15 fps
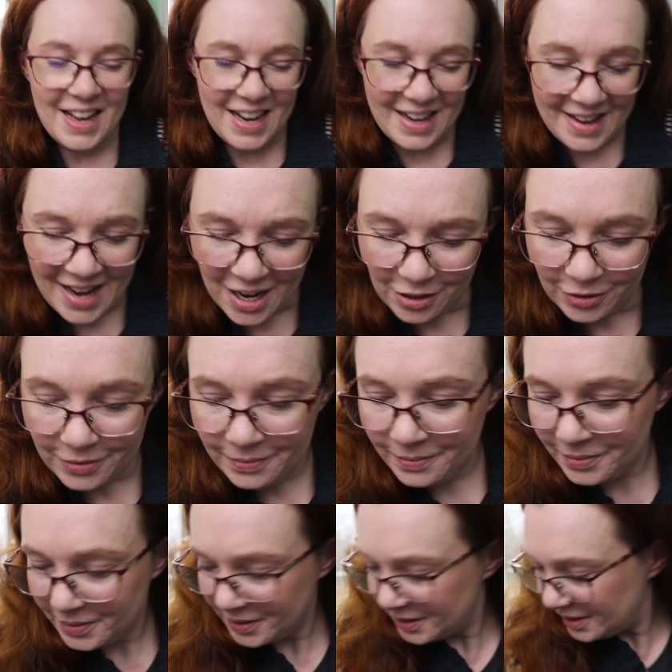Now,
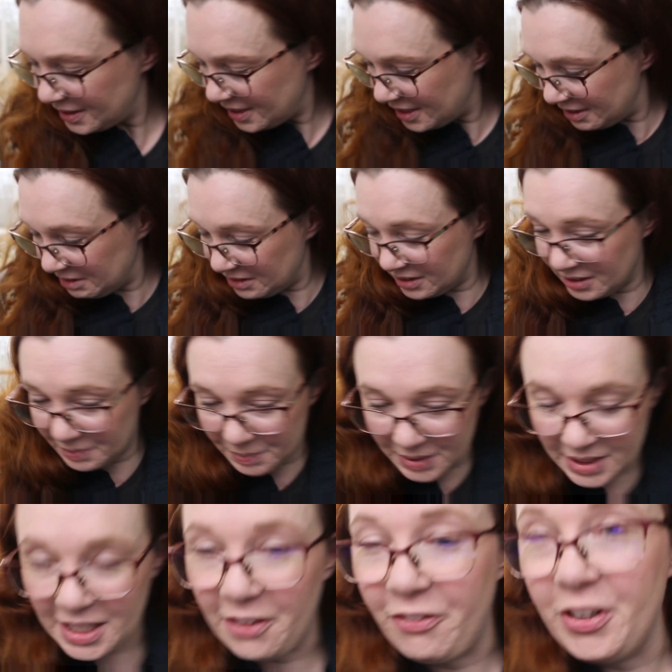
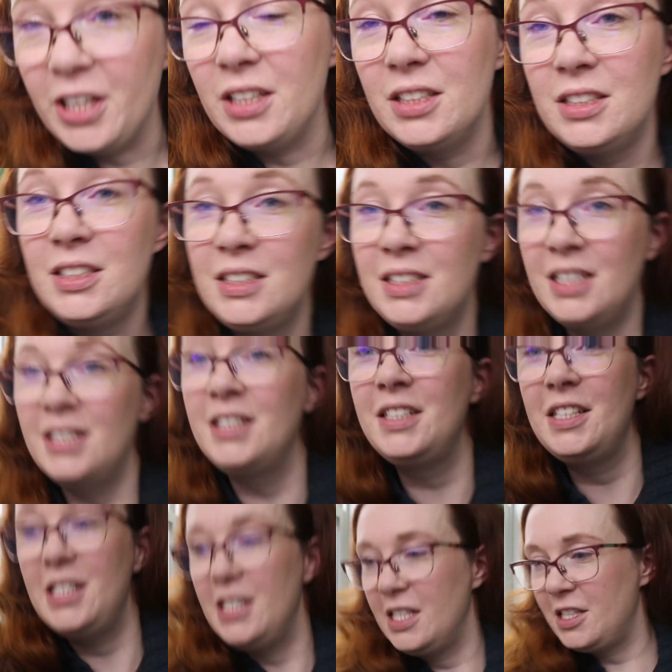I fell.
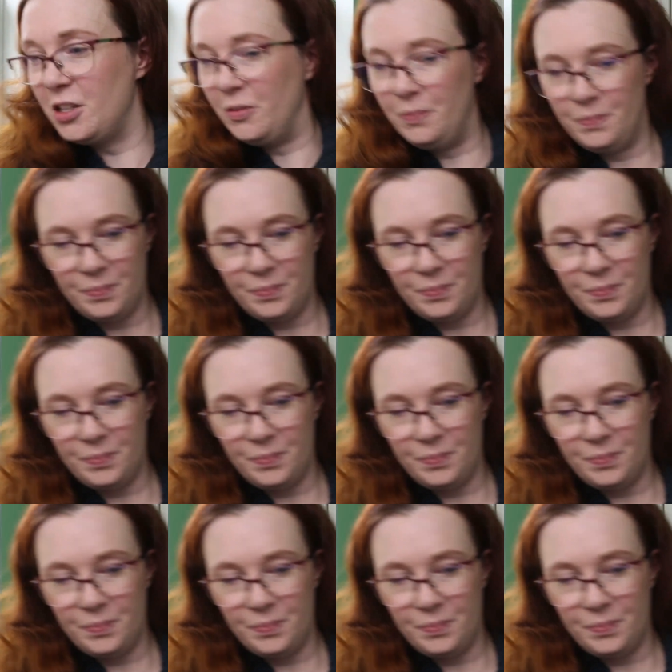So,